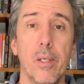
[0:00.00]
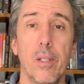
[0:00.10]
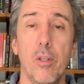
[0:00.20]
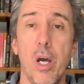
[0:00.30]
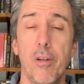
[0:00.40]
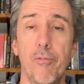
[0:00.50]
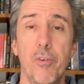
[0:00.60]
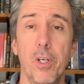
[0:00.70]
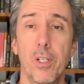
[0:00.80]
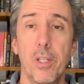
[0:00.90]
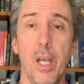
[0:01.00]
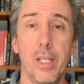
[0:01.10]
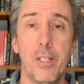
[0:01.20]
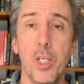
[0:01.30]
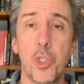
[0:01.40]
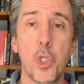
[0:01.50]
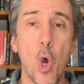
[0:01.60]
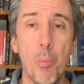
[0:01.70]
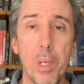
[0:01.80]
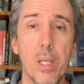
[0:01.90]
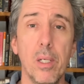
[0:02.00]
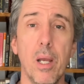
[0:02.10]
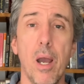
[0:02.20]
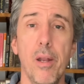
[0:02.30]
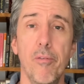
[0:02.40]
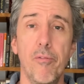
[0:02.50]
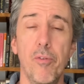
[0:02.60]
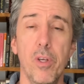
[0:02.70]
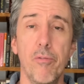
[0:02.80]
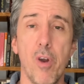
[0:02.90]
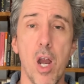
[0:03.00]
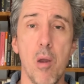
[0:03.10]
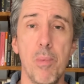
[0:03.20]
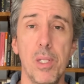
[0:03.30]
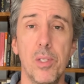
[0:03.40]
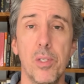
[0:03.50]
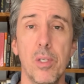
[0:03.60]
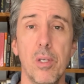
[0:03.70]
a lot of like dystopian kind of environments,